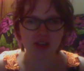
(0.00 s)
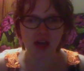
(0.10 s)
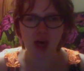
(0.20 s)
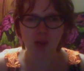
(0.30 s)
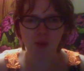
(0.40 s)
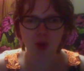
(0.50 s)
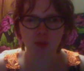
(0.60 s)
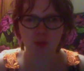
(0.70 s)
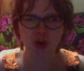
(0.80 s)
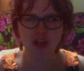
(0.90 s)
um, pr
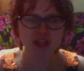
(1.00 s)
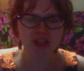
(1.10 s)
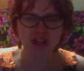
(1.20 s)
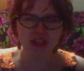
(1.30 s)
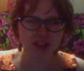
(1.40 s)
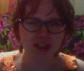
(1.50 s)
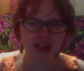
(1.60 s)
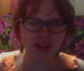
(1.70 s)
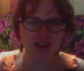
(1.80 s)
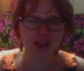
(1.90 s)
pretty uh,
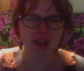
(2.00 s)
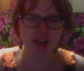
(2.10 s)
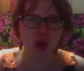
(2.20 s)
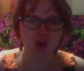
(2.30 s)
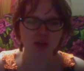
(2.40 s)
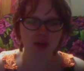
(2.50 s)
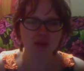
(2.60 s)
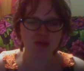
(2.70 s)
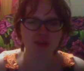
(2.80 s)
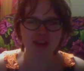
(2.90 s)
and not
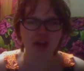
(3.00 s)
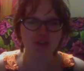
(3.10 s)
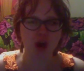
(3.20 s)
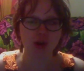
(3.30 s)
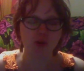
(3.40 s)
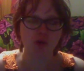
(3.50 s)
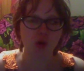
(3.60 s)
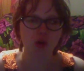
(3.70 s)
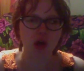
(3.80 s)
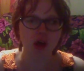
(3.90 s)
and something I've gone over
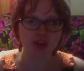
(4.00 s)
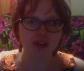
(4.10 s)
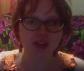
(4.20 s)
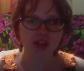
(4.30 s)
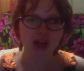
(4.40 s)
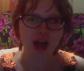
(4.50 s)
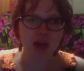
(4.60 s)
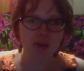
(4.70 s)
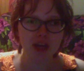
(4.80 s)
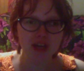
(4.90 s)
a lot.
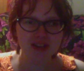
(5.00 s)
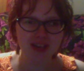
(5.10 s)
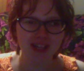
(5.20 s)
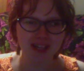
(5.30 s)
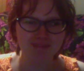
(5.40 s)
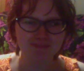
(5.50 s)
I mean, uh,